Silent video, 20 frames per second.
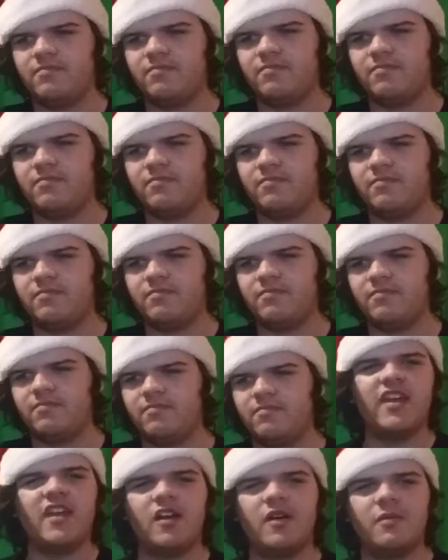never really said
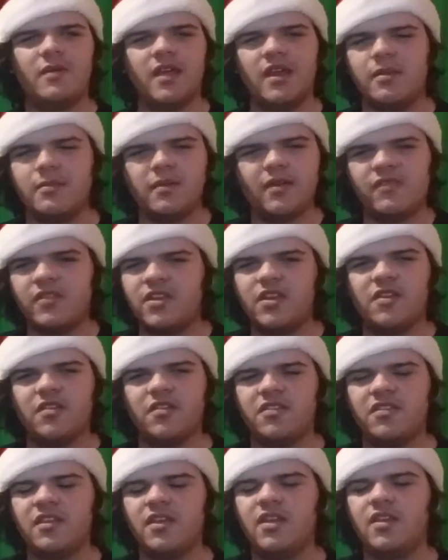that in any of my
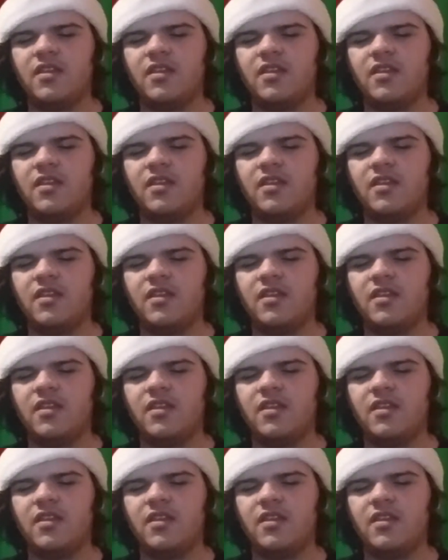videos,